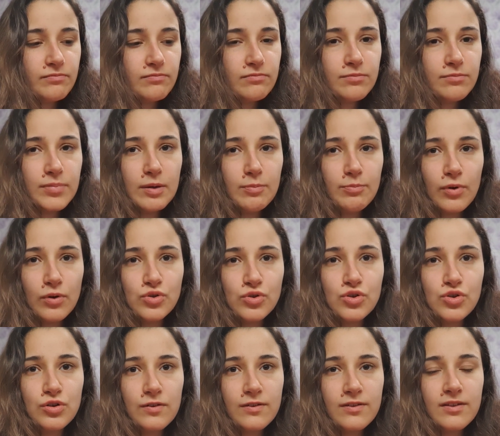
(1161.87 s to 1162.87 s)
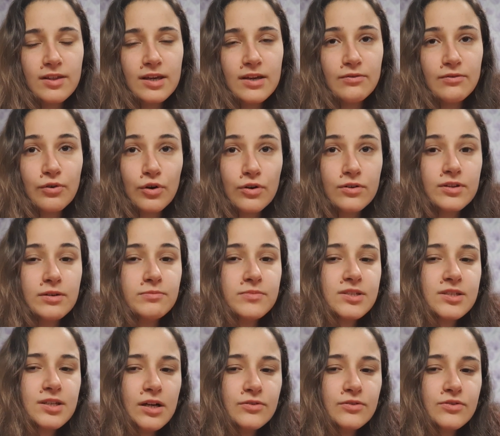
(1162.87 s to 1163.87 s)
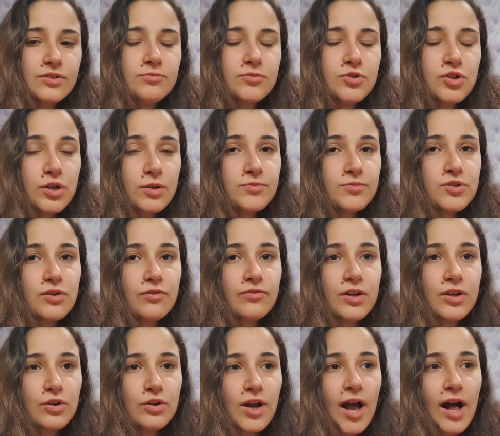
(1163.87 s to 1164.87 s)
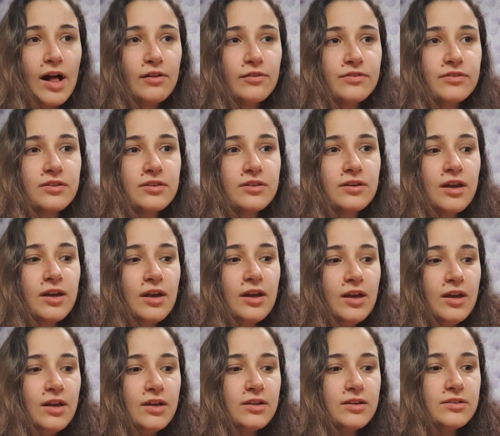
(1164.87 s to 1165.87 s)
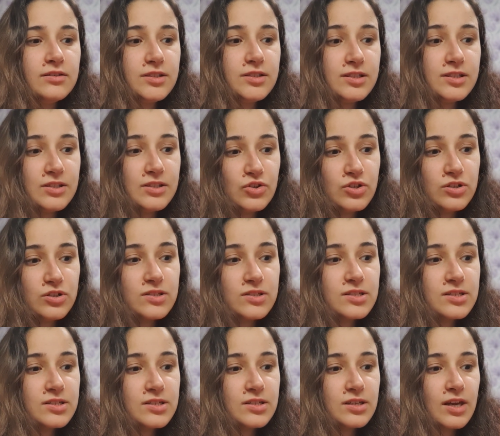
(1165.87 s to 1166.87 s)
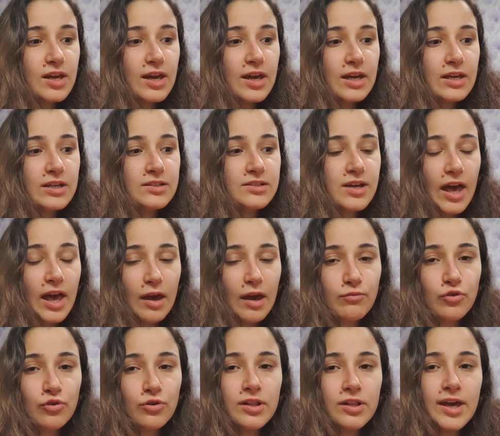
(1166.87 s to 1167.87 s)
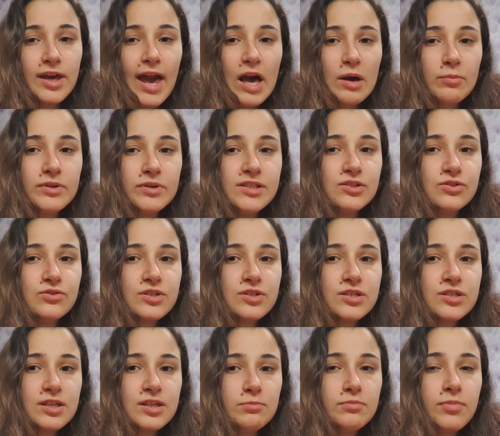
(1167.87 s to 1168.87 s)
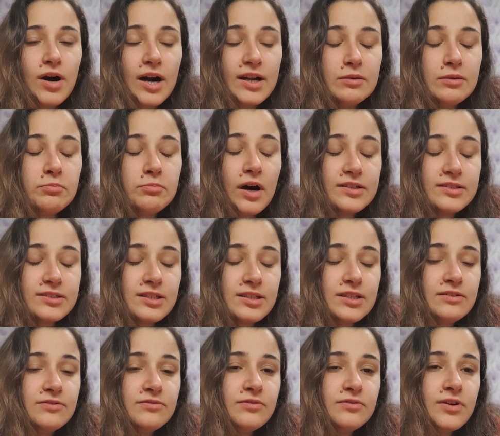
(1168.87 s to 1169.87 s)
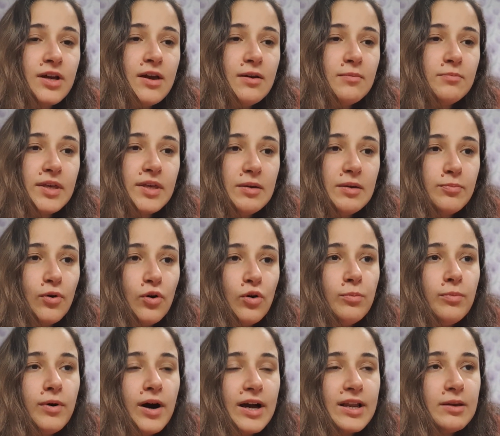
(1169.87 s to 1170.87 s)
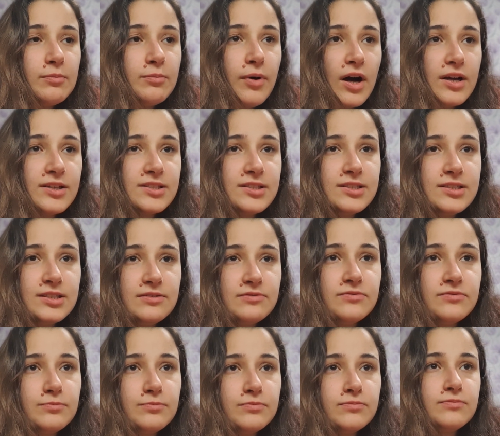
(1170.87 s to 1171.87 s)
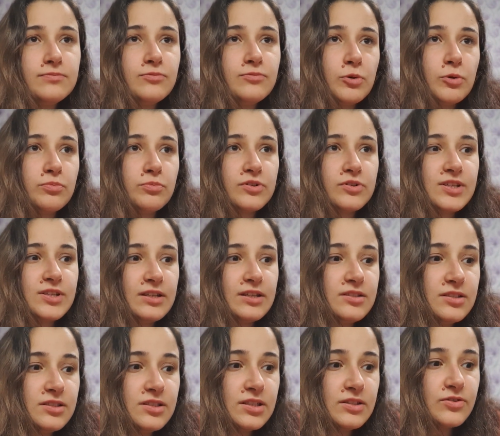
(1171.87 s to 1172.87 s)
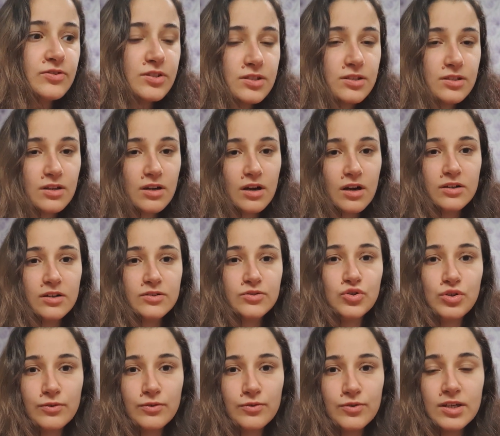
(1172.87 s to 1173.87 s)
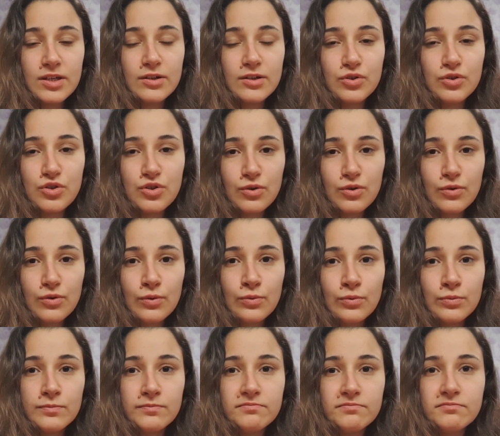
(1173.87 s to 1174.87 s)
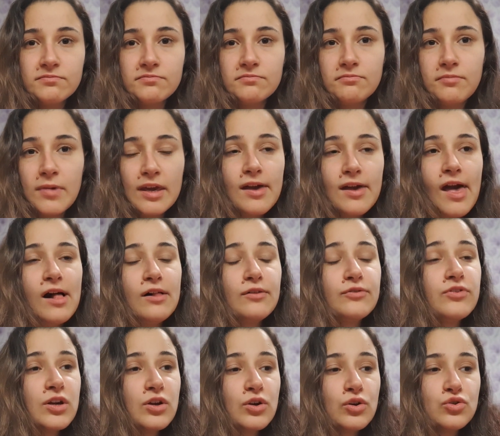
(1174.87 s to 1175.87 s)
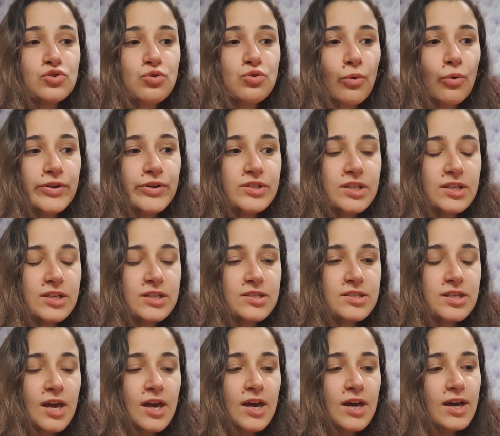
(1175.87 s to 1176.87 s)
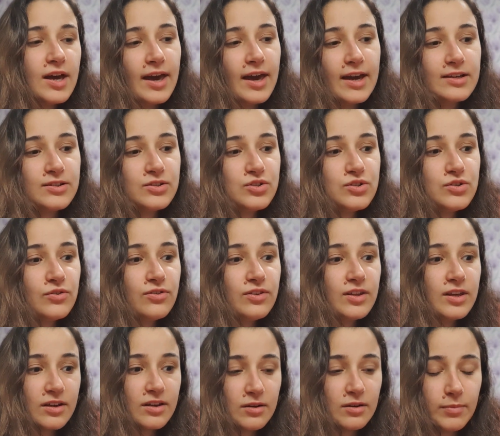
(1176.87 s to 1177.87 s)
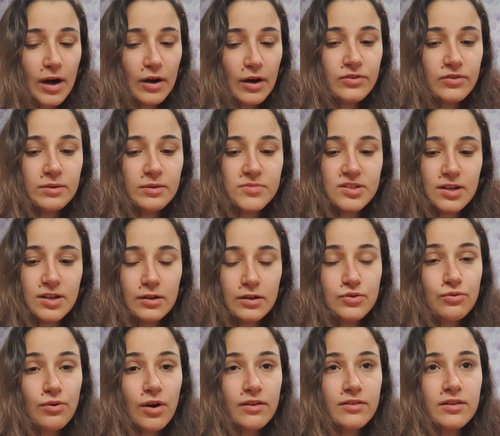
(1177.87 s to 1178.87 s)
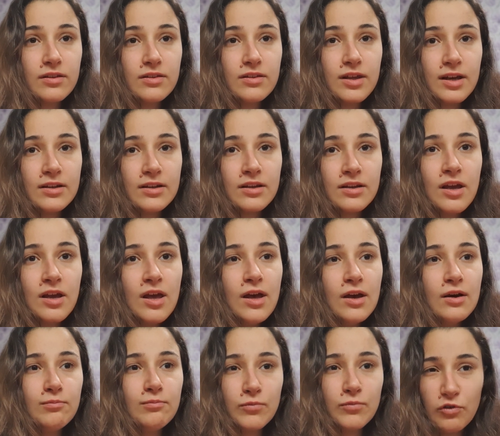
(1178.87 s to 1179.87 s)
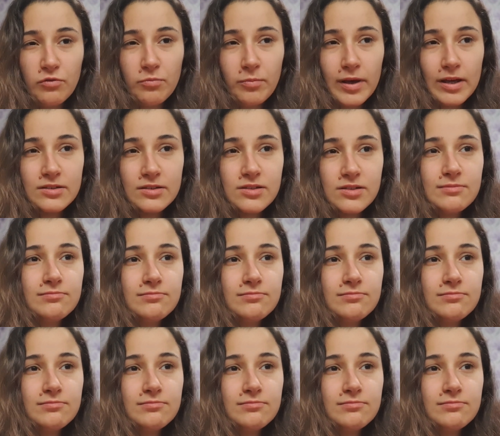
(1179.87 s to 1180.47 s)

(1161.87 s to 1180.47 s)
people should think for themselves in terms of their health decisions. And I am really happy to see body positive people, body positive representatives choosing to make healthier choices and to think about themselves rather than movement.